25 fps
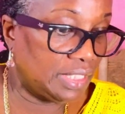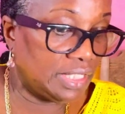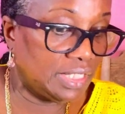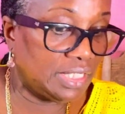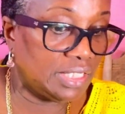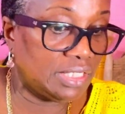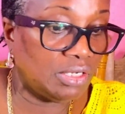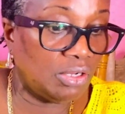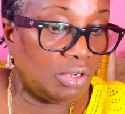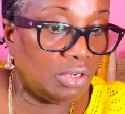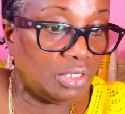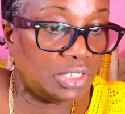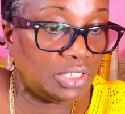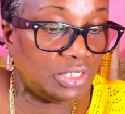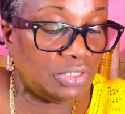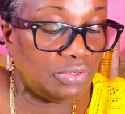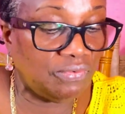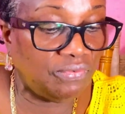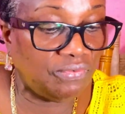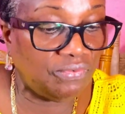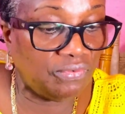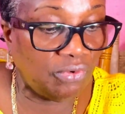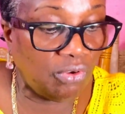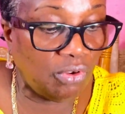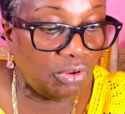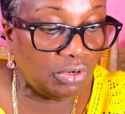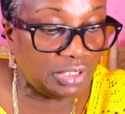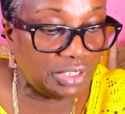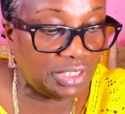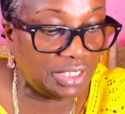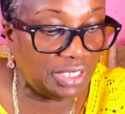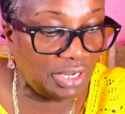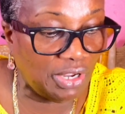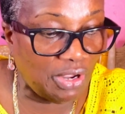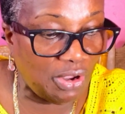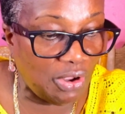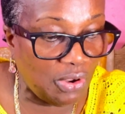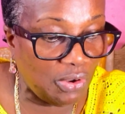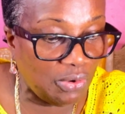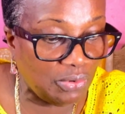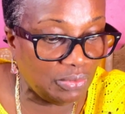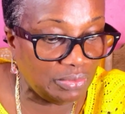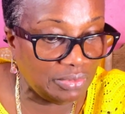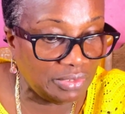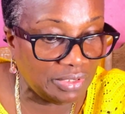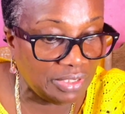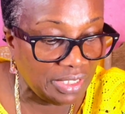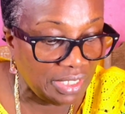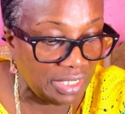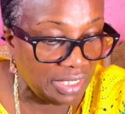starts to fall down
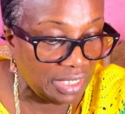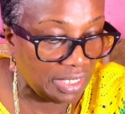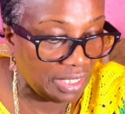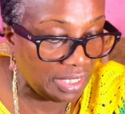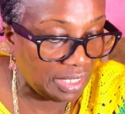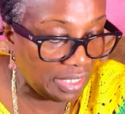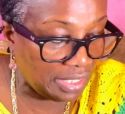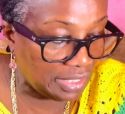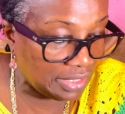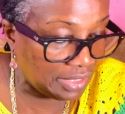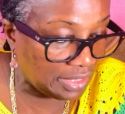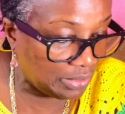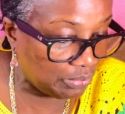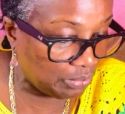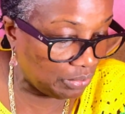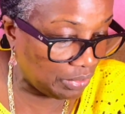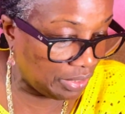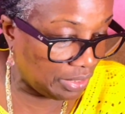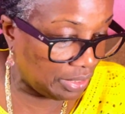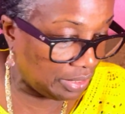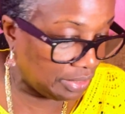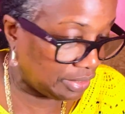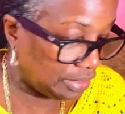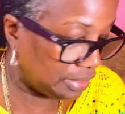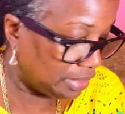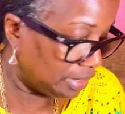as well.